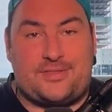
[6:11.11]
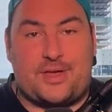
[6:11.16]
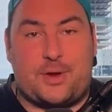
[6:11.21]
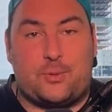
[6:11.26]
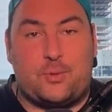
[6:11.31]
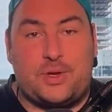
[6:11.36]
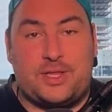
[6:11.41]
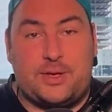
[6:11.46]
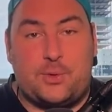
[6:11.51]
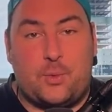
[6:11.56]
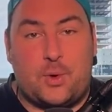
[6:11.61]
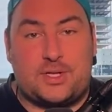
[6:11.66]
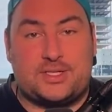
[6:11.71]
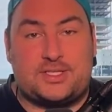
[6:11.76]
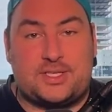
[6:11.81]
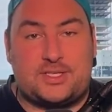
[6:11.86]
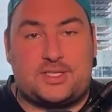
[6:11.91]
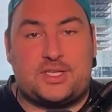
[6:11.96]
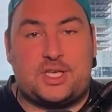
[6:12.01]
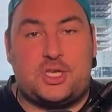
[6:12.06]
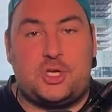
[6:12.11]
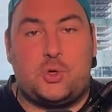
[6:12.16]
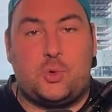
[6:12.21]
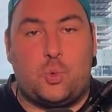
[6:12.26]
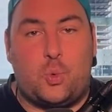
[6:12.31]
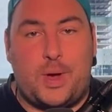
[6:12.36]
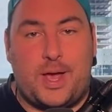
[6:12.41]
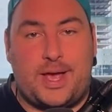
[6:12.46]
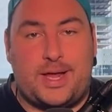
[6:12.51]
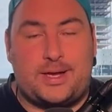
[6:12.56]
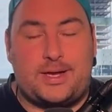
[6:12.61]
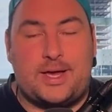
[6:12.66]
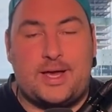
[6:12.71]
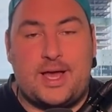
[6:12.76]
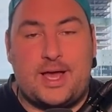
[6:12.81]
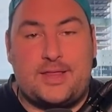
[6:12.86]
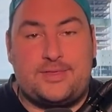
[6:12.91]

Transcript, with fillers: that really wants to see you win,